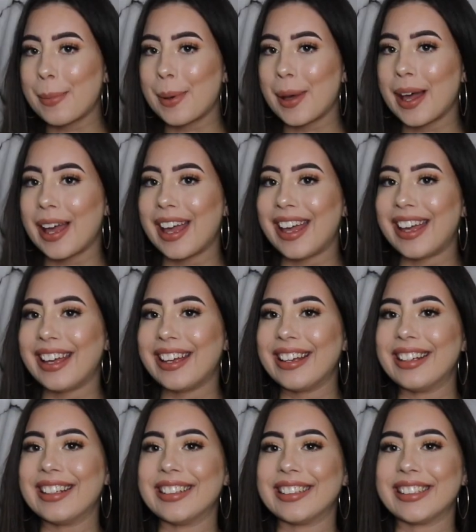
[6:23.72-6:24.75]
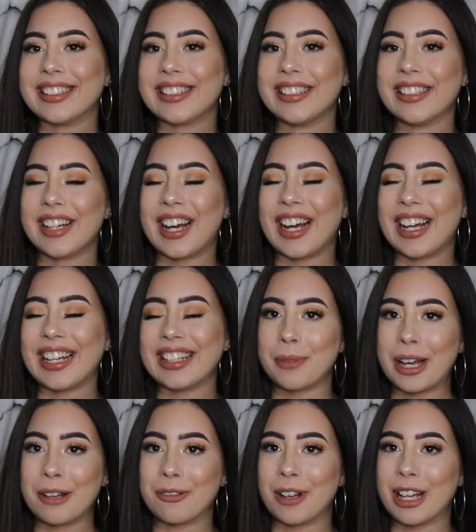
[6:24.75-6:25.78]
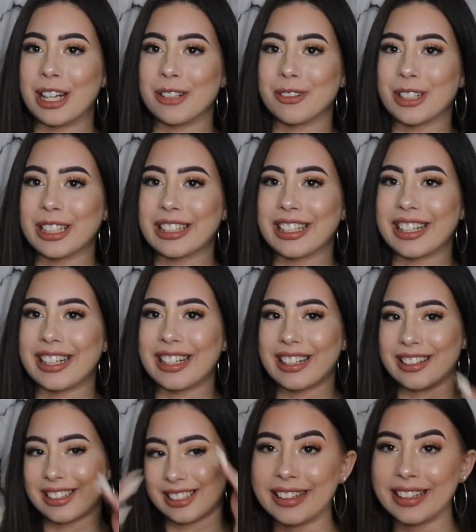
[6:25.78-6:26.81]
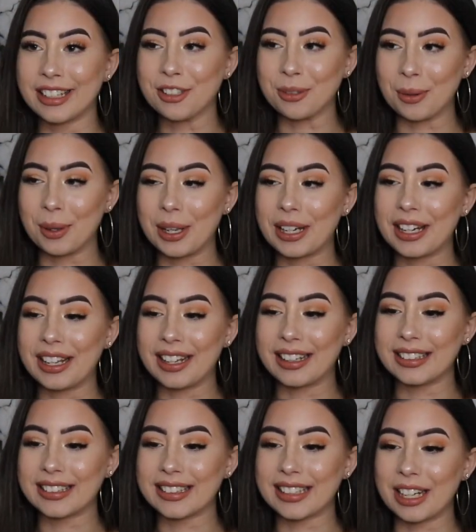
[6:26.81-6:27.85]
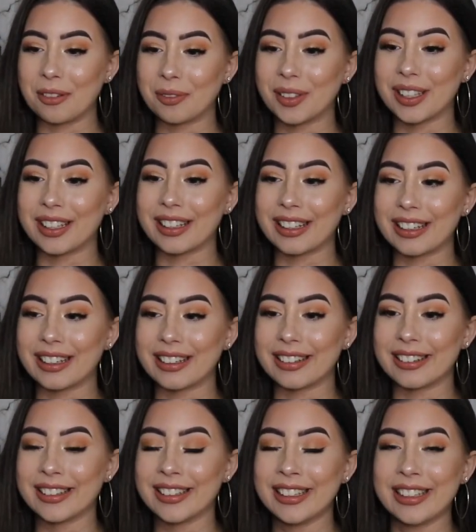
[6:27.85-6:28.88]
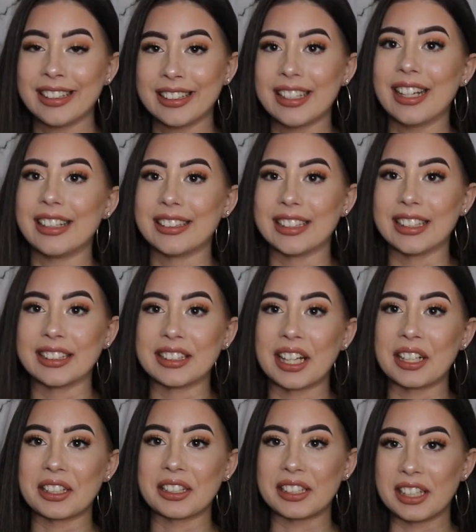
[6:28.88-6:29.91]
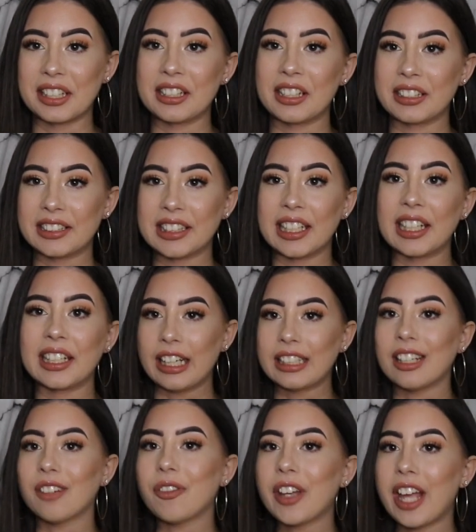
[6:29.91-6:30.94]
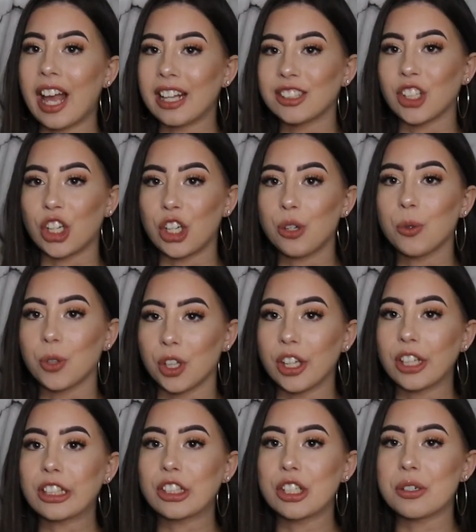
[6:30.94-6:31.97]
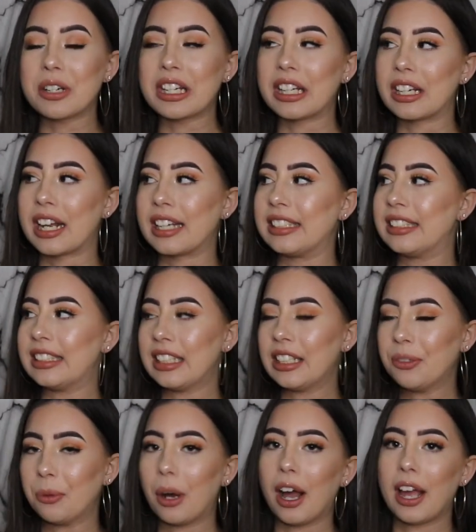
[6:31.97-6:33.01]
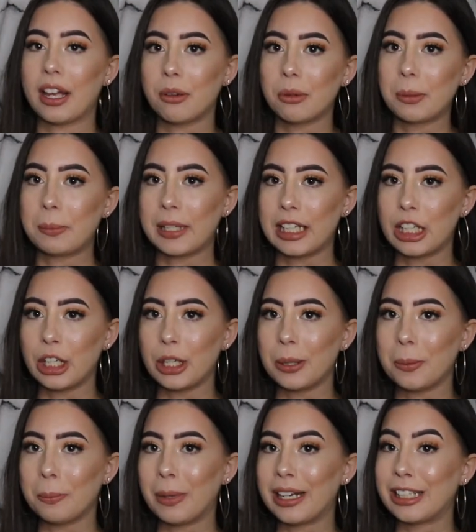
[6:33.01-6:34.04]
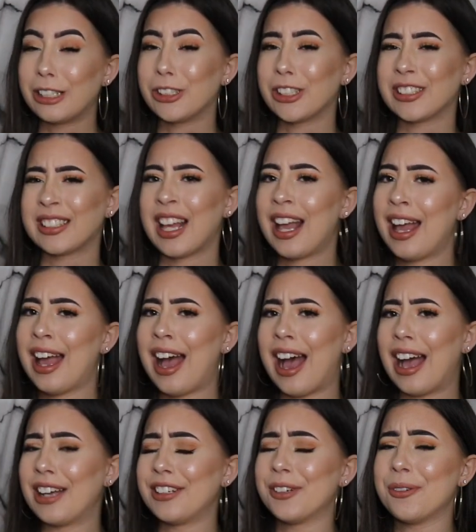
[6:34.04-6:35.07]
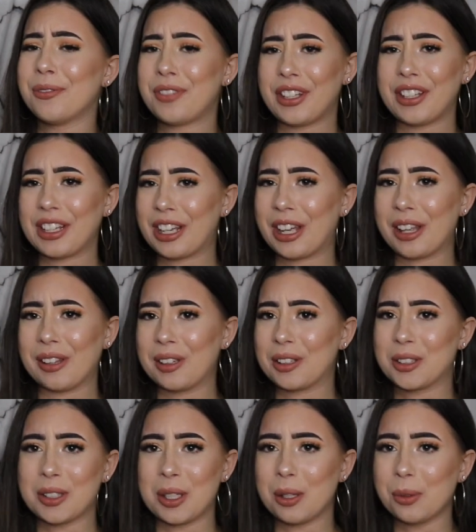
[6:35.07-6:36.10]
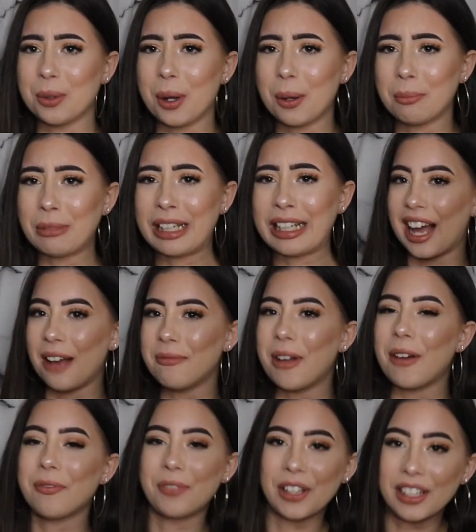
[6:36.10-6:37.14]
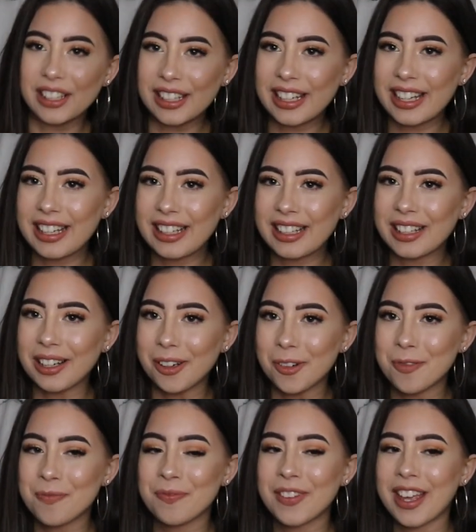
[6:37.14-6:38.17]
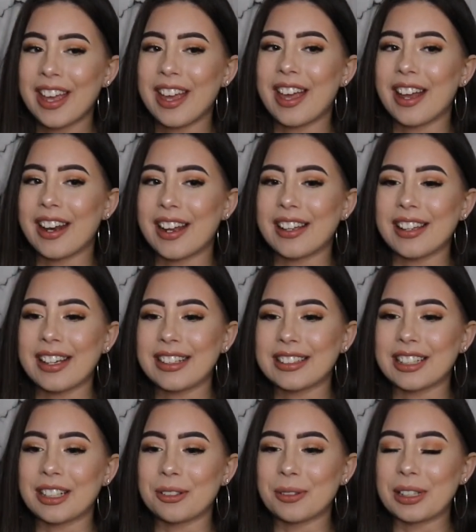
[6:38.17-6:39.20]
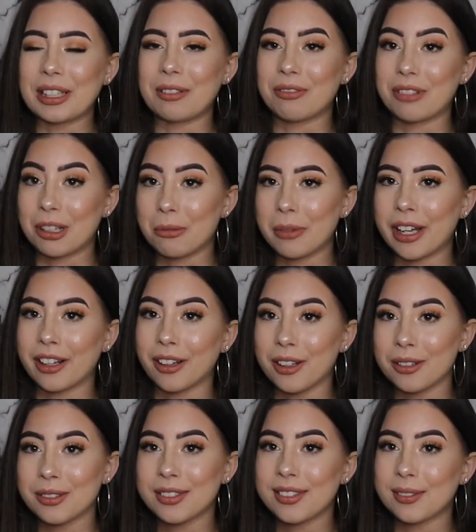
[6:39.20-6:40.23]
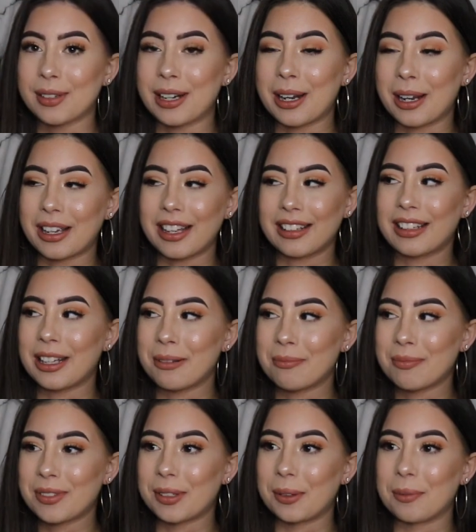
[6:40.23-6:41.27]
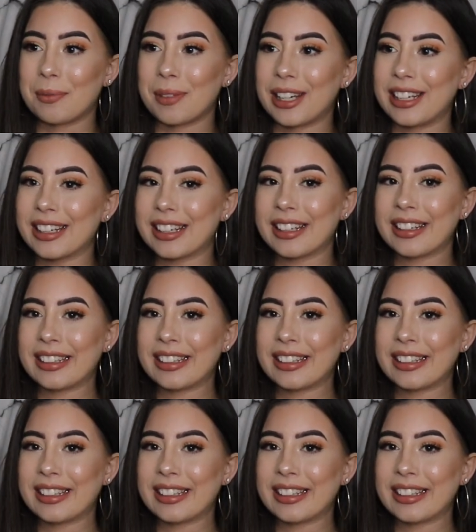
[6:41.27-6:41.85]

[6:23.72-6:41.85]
but it's not my favorite thing. This one is definitely like a a 6 out of 10 I'd say. It definitely has a cute look to it and I see why it would be cute but it just I don't feel like it looks cute on me. I'm not feeling it you know and I like to really feel my clothes when I get them so I'm like